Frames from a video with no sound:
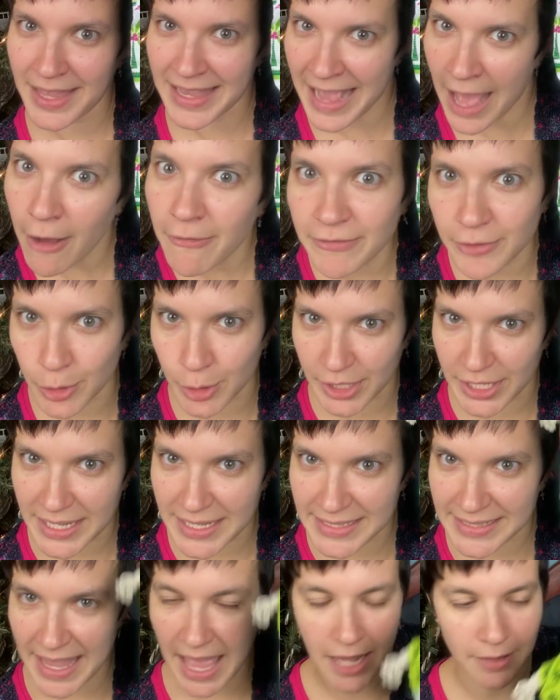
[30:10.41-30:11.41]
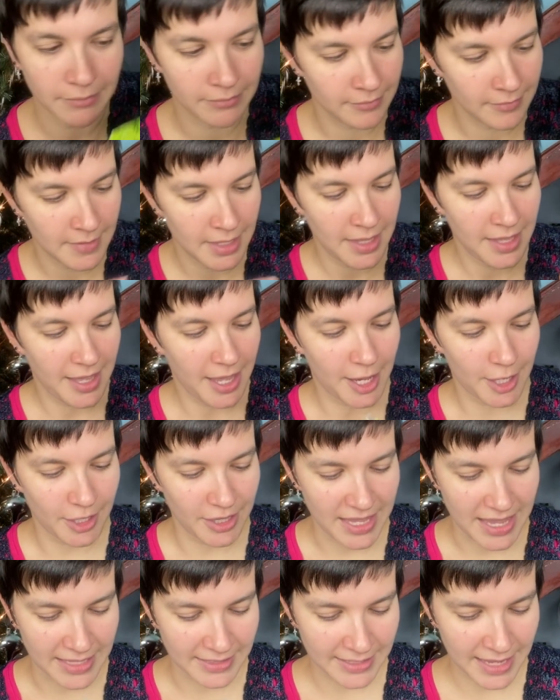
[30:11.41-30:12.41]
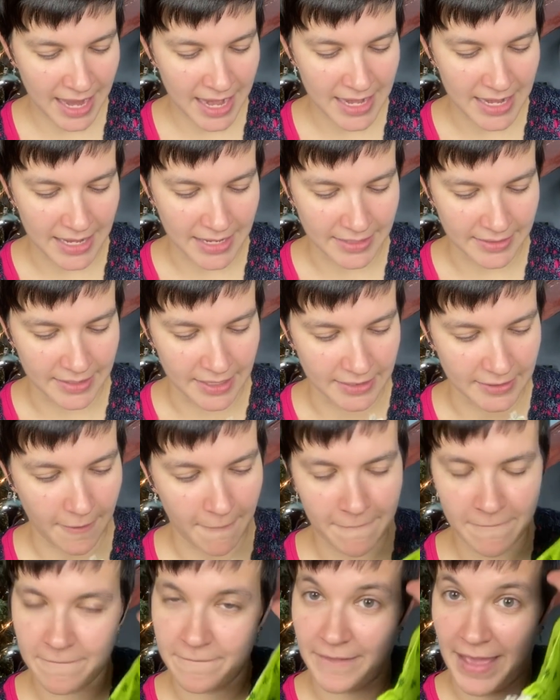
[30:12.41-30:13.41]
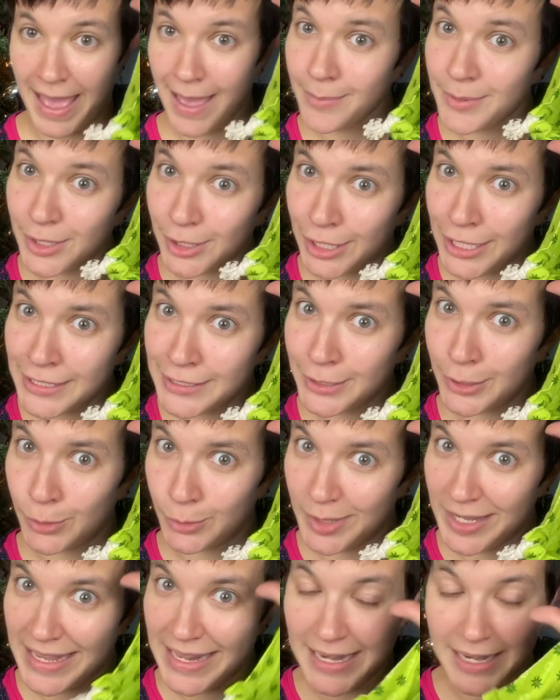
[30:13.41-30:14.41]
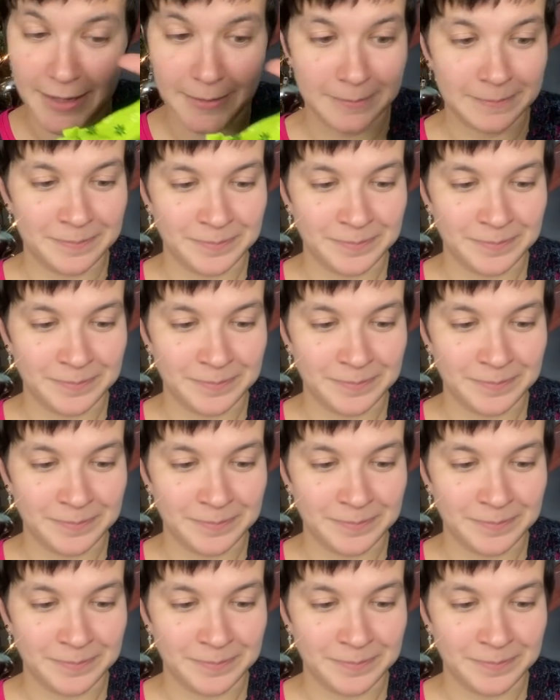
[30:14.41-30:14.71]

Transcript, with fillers: Like how Florida is that? And on the inside, it is this fabulous green.